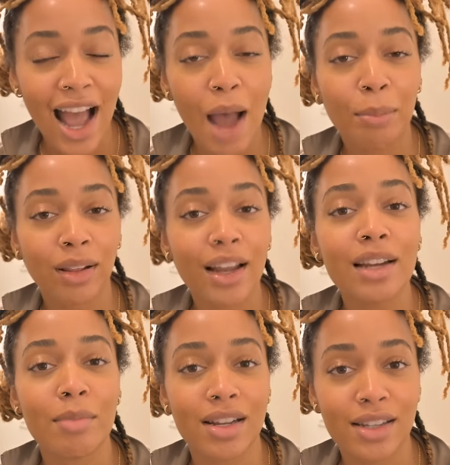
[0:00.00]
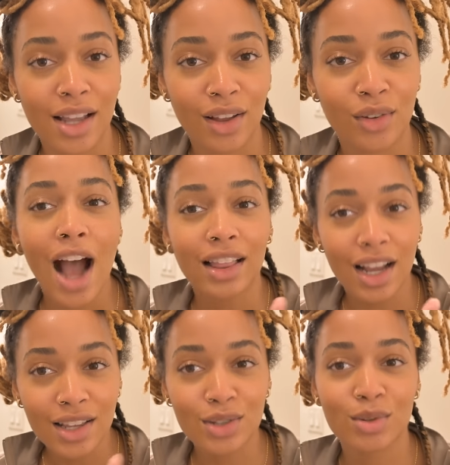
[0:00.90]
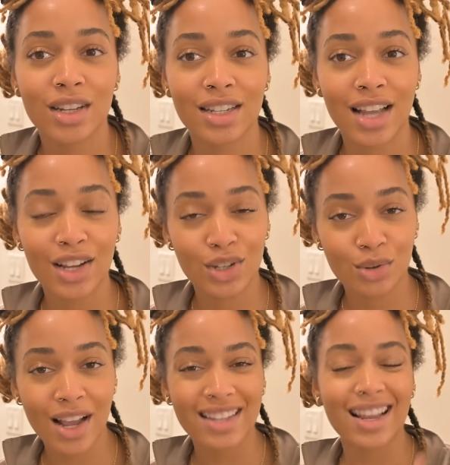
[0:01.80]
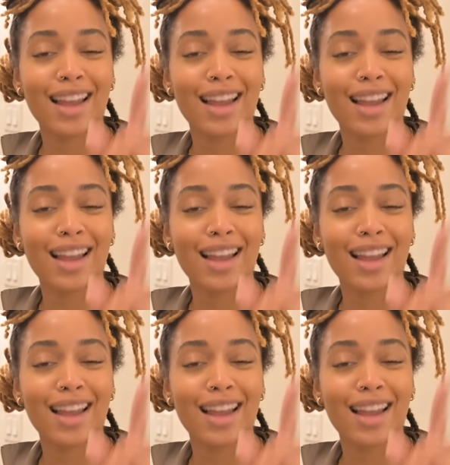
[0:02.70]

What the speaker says: I played myself. I thought this was gonna take 2 days